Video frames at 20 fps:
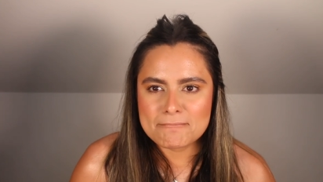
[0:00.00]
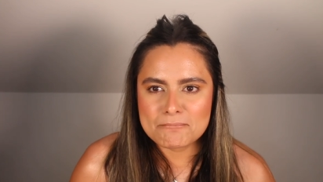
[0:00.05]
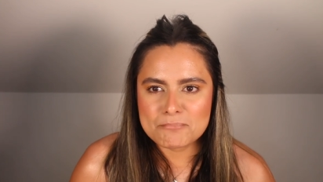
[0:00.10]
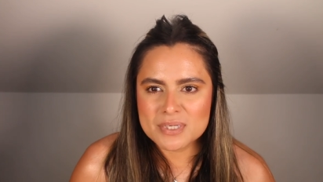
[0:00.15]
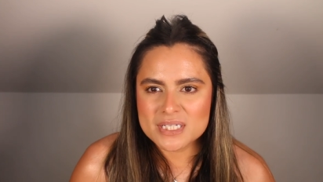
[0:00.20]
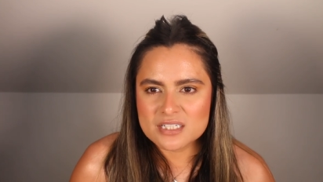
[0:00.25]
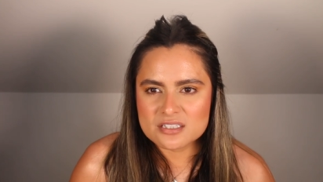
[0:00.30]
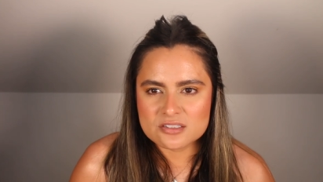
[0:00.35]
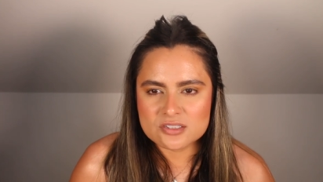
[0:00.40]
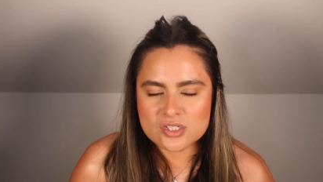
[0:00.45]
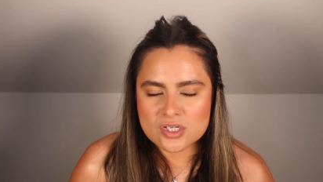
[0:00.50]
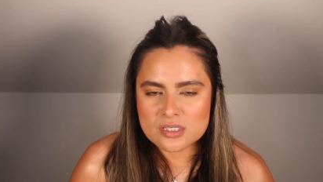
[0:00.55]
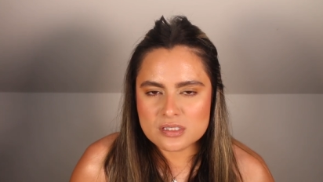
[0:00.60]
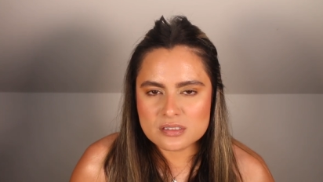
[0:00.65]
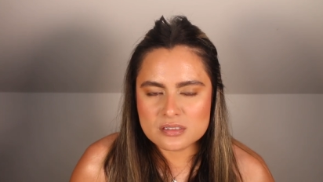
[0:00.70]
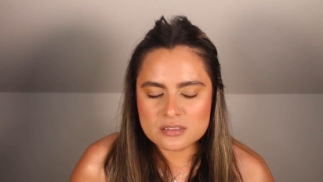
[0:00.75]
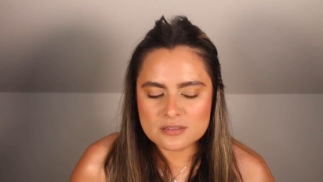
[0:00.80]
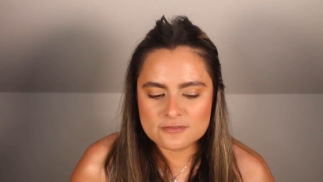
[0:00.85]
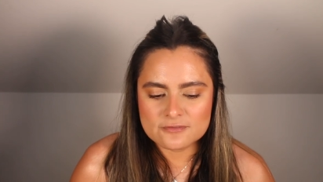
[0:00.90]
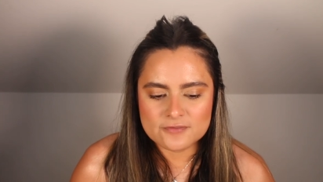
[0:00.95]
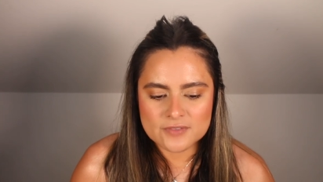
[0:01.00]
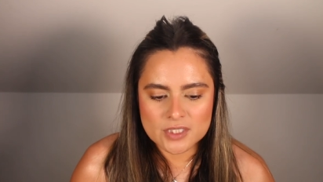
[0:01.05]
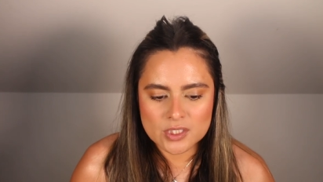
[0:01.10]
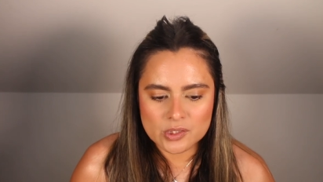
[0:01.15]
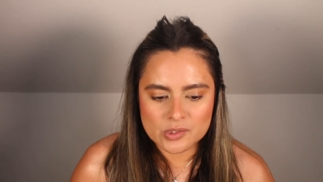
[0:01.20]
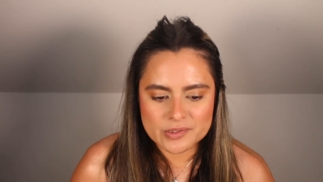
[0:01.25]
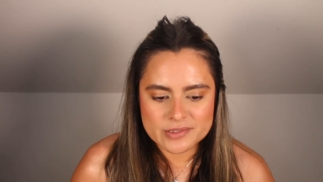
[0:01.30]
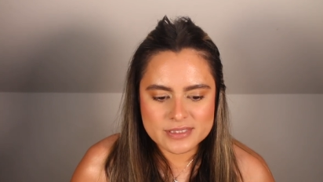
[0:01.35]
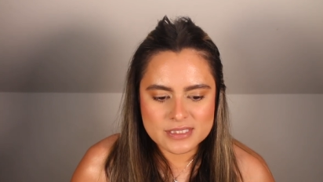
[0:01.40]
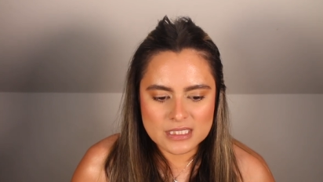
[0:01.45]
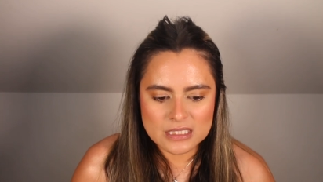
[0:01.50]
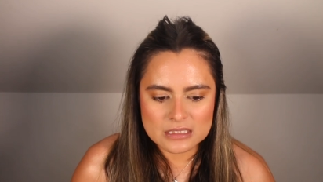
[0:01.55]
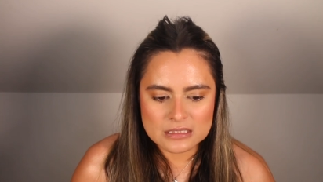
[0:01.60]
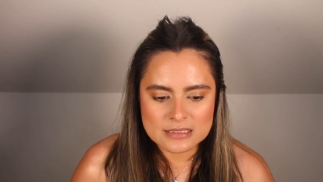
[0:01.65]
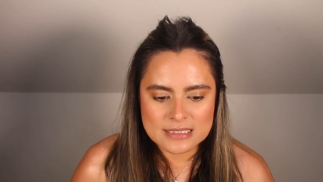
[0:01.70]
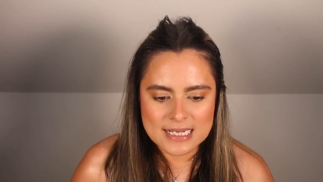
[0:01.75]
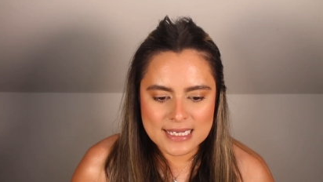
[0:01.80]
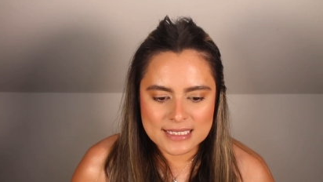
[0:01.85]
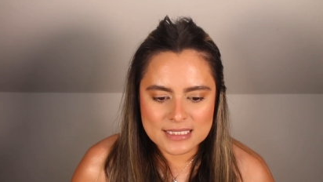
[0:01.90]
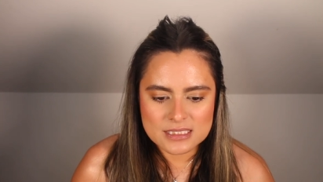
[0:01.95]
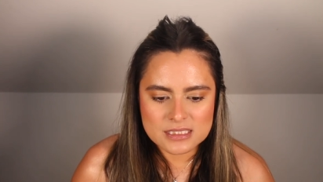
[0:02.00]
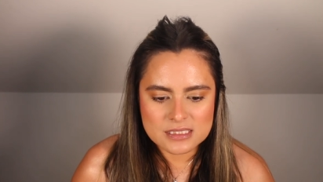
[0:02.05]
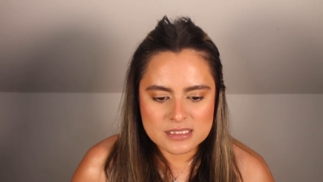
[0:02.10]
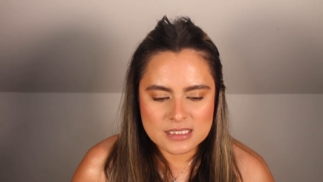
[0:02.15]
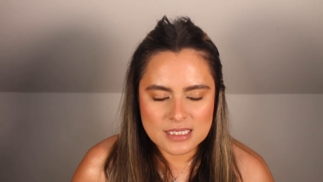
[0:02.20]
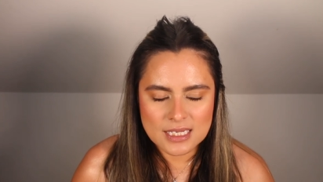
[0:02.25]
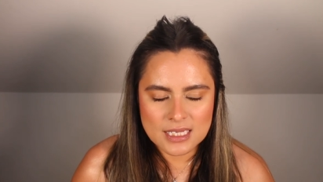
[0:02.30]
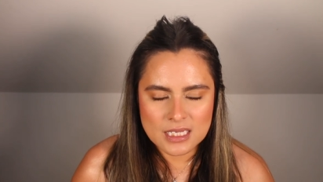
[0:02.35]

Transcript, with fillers: but it just feels nice.